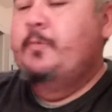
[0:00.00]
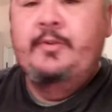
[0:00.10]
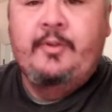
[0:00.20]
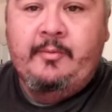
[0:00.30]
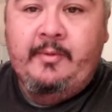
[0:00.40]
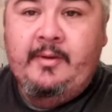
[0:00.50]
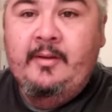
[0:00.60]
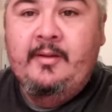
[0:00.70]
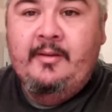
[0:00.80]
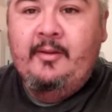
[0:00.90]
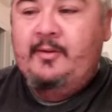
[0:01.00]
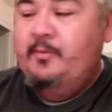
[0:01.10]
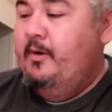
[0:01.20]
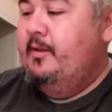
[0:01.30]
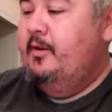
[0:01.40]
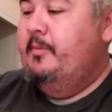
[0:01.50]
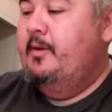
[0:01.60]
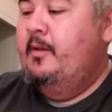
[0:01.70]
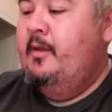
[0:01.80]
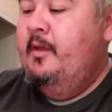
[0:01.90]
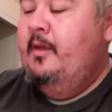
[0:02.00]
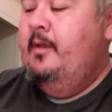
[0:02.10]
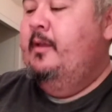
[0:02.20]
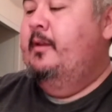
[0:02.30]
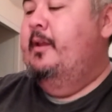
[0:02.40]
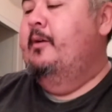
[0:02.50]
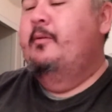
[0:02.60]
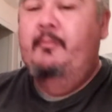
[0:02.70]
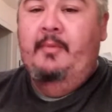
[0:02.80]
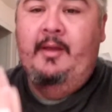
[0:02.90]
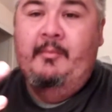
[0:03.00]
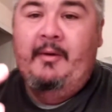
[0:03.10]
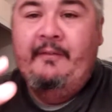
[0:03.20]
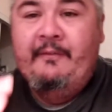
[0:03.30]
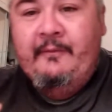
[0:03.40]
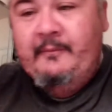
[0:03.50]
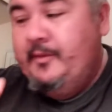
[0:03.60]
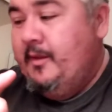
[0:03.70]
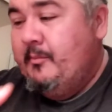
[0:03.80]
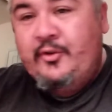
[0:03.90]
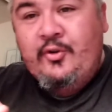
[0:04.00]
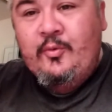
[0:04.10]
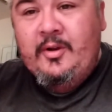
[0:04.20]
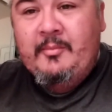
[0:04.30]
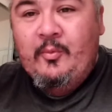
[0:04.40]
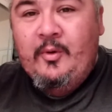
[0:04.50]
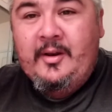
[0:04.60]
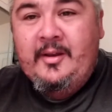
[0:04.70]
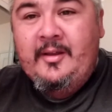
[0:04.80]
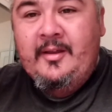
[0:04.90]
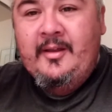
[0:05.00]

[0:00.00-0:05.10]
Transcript: Excuse me, nose is running a little bit. Now, my number 2 and number 1